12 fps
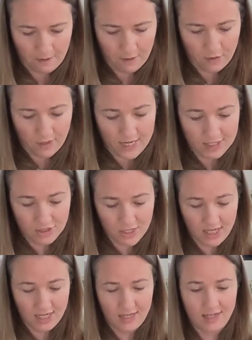
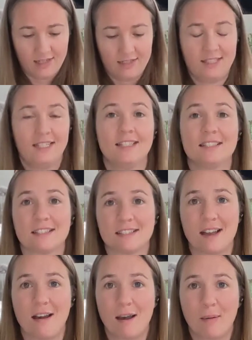creation didn't
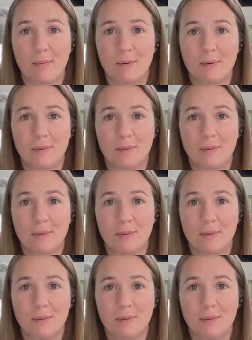stop